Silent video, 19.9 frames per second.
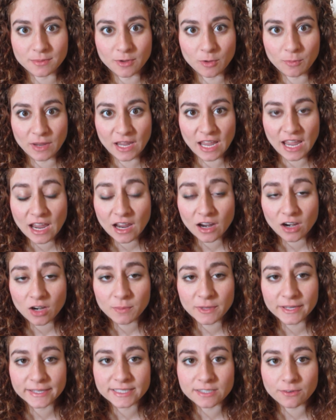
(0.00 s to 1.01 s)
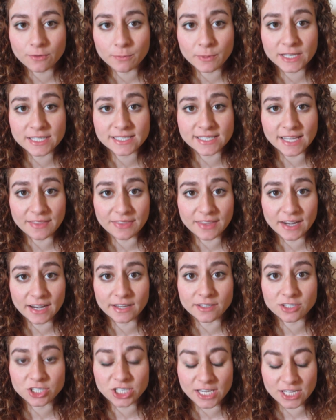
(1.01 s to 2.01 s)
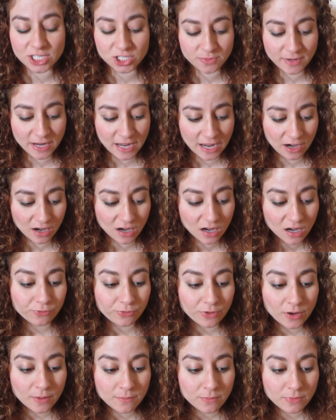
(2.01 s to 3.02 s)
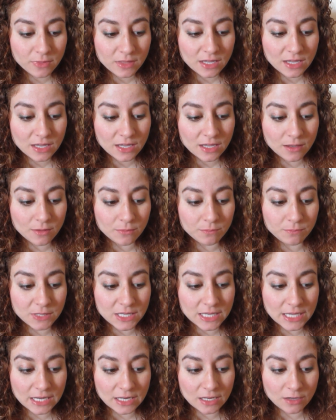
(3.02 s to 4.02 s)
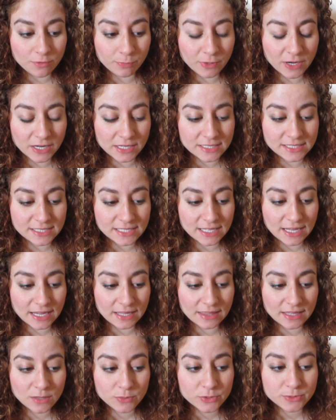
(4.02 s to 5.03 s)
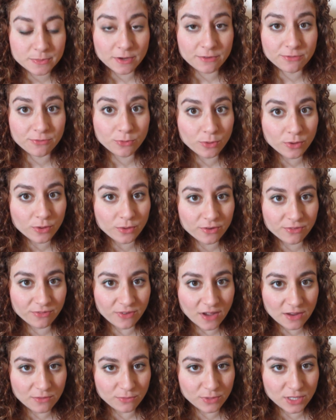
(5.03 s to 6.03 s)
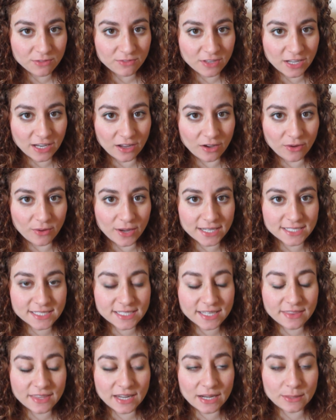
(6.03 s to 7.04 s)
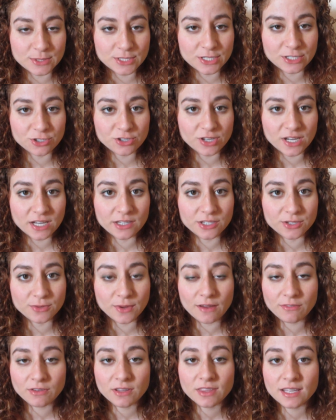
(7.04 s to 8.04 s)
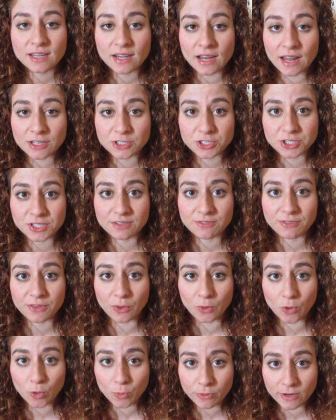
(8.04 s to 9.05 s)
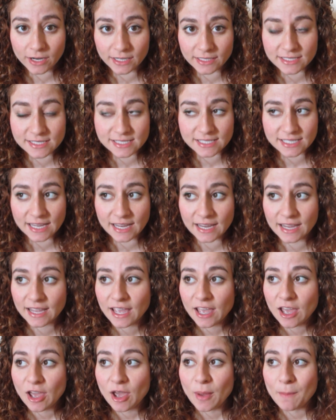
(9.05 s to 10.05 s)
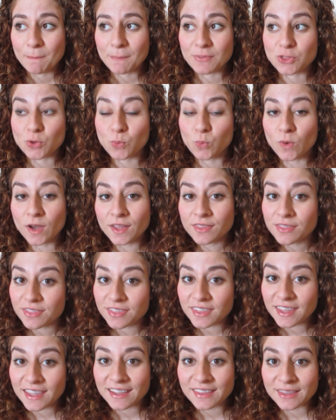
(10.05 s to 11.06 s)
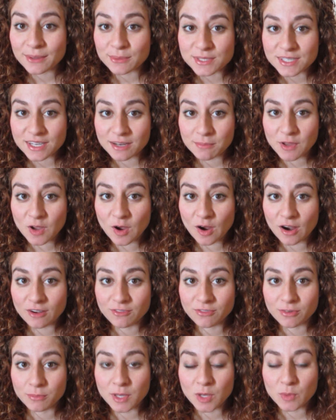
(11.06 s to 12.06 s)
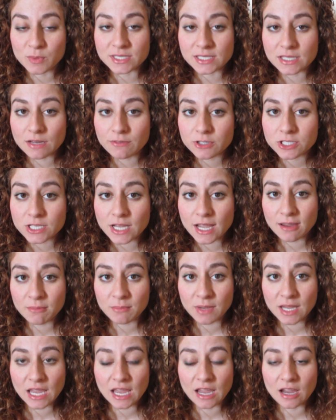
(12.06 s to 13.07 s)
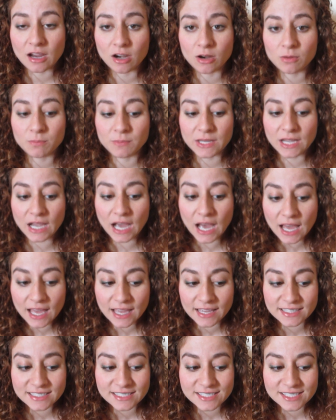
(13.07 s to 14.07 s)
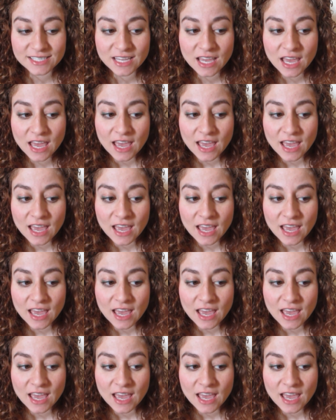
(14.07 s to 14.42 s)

about my hair because everybody said that I had changed my hair. From the beginning of pregnancy, I think it was my four or five week video, I said that I was gonna try and do everything naturally for the whole pregnancy, but the one thing that was gonna be hard for me was never dyeing my hair because